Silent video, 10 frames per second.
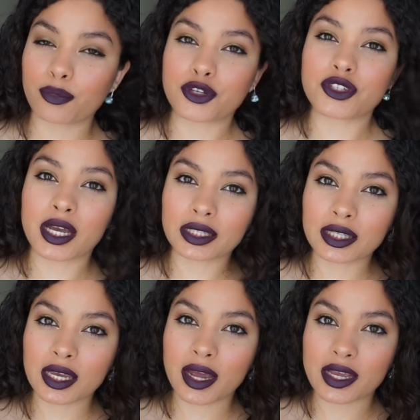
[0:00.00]

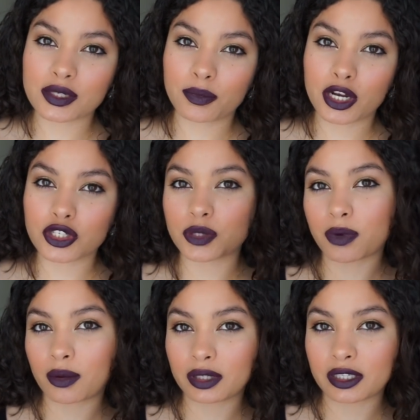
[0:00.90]
projecting as much it's
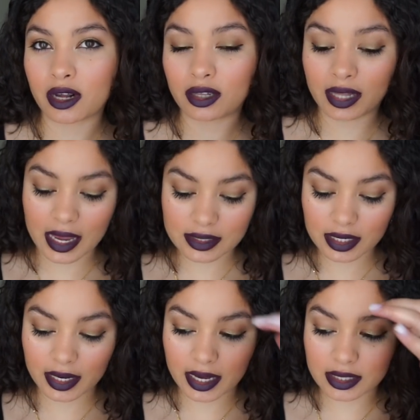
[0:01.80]
probably not
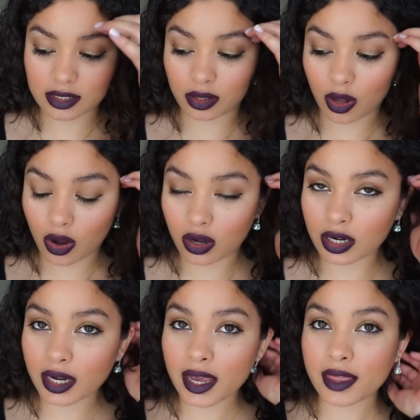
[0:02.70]
lasting as
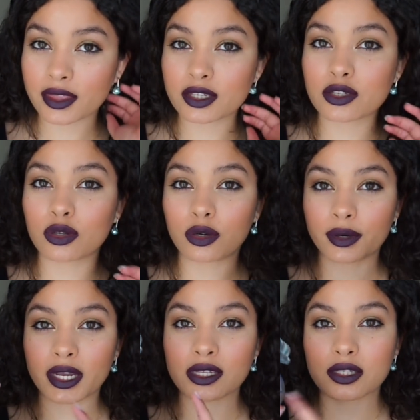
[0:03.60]
long this is a
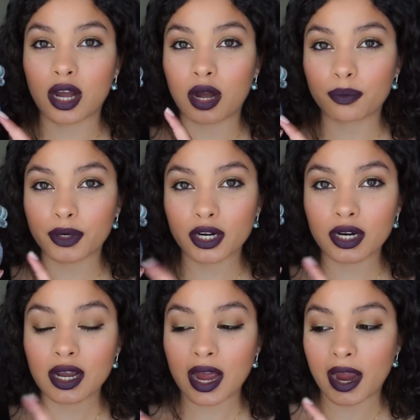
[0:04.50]
great
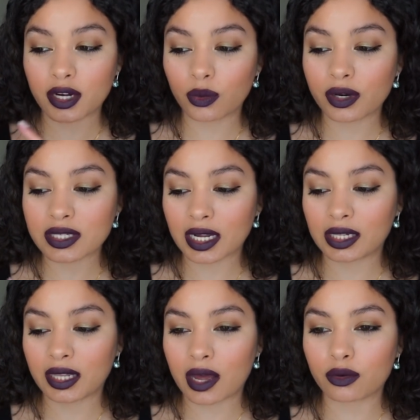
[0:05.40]
topper i noticed that
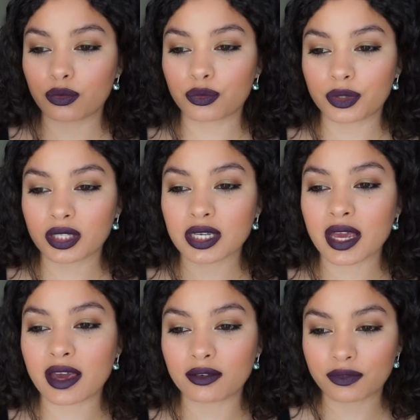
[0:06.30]
cloud
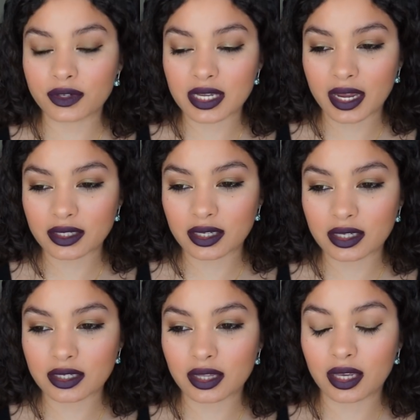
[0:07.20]
really
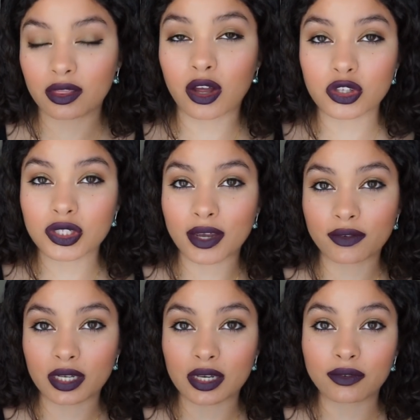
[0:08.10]
emphasizes the
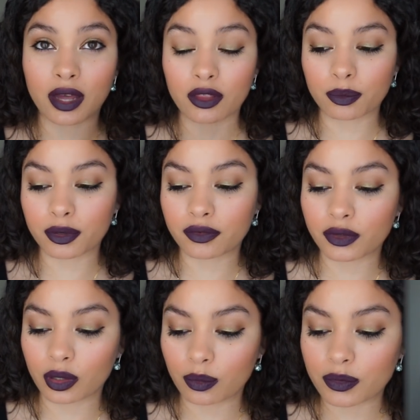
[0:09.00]
longevity of other
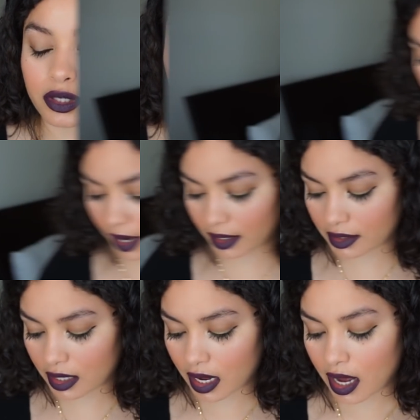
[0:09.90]
perfumes all
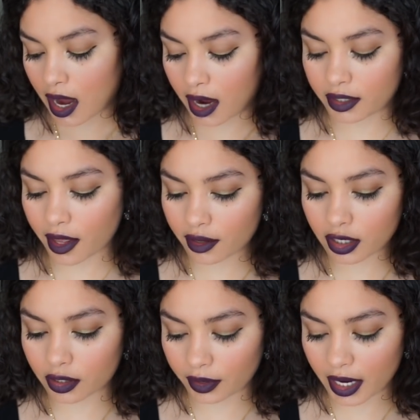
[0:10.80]
right
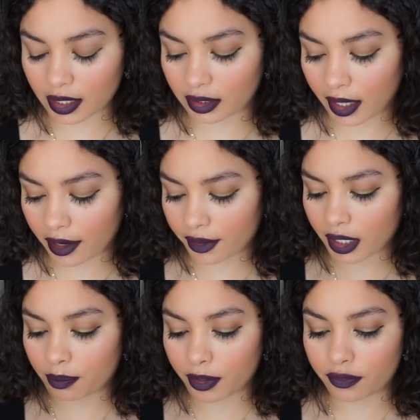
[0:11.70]
another great
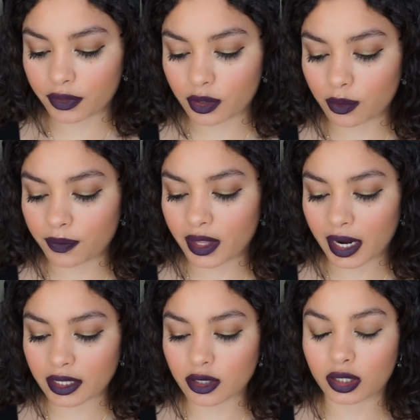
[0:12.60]
layering perfume that
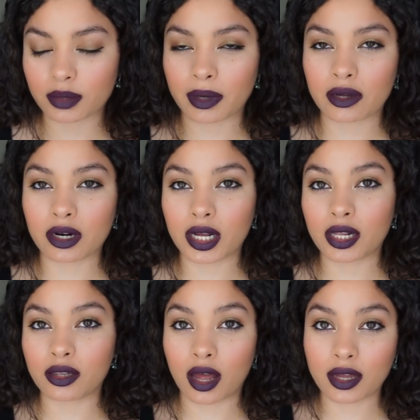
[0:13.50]
i talked about
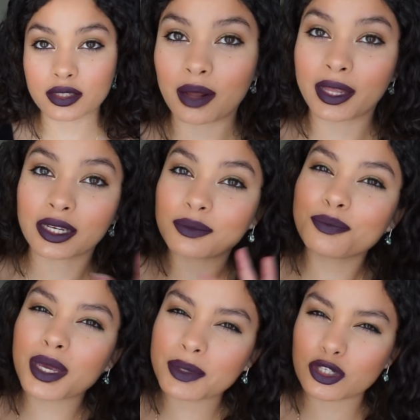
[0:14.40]
a lot like
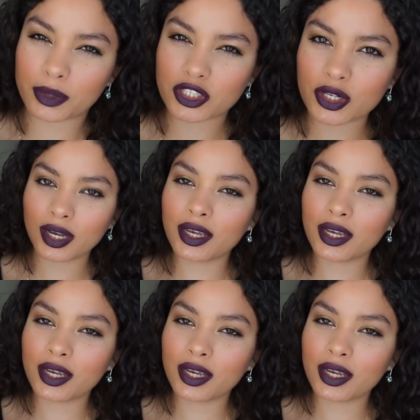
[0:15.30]
maybe too much